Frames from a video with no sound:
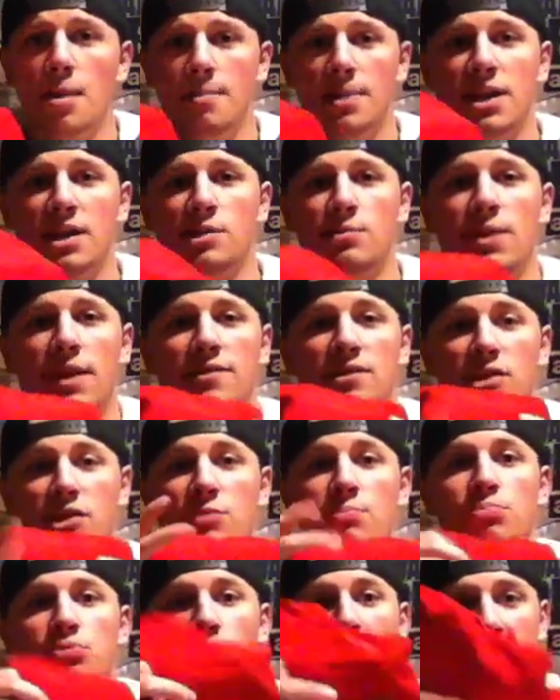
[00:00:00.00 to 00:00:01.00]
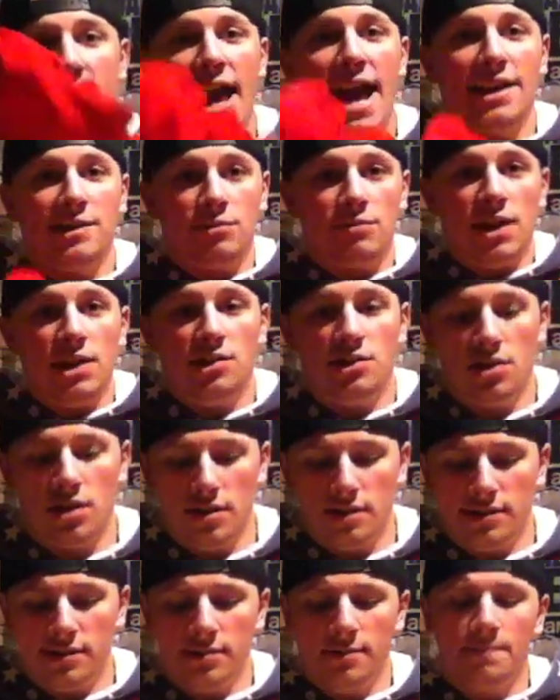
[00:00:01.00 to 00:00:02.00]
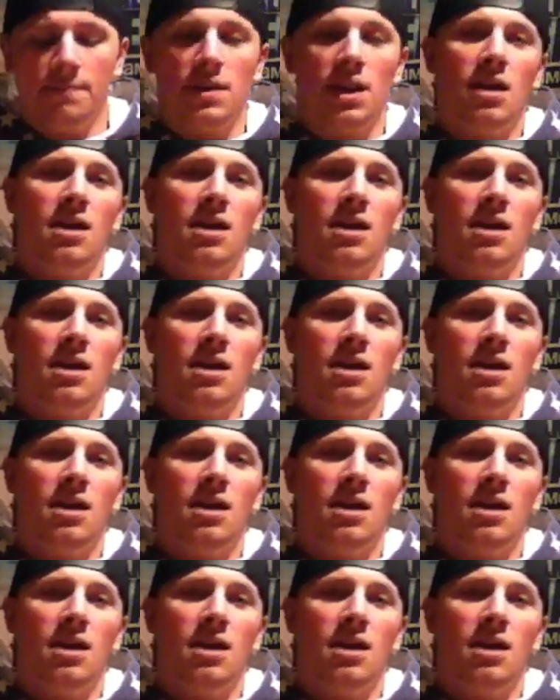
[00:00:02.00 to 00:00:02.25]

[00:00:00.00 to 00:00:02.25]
because we have such bright-ass red shirts.